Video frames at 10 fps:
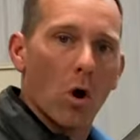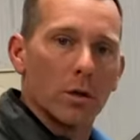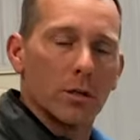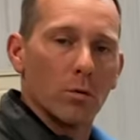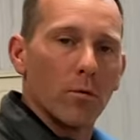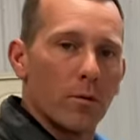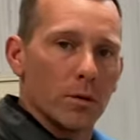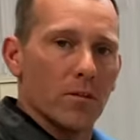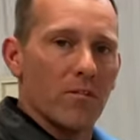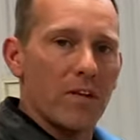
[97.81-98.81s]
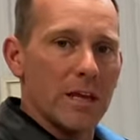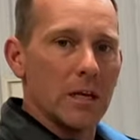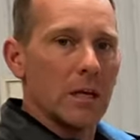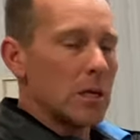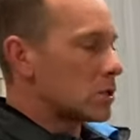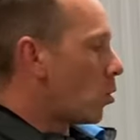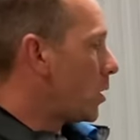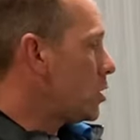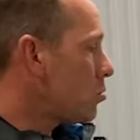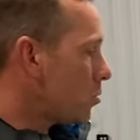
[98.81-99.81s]
the roof with your feet. So when
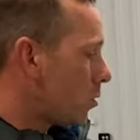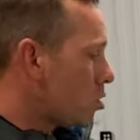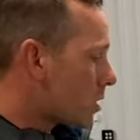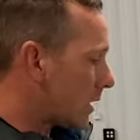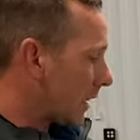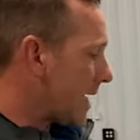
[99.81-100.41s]
you, you can lean